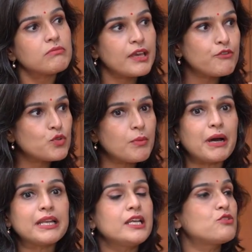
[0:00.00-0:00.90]
give you the
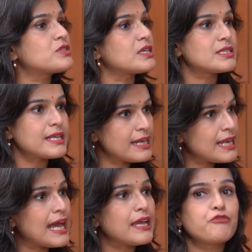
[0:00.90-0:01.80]
money to
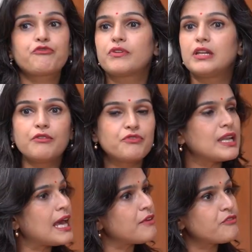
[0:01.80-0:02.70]
sustain life, live
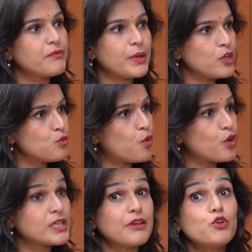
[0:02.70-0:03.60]
the life the way you
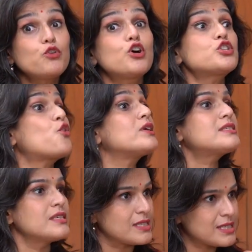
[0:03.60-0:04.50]
want, give you your
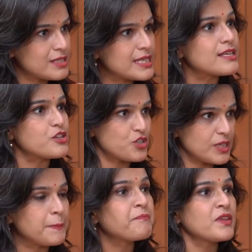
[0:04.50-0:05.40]
choices
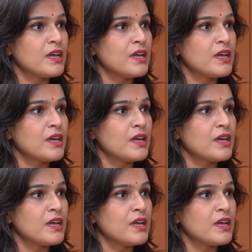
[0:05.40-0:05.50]
essentially,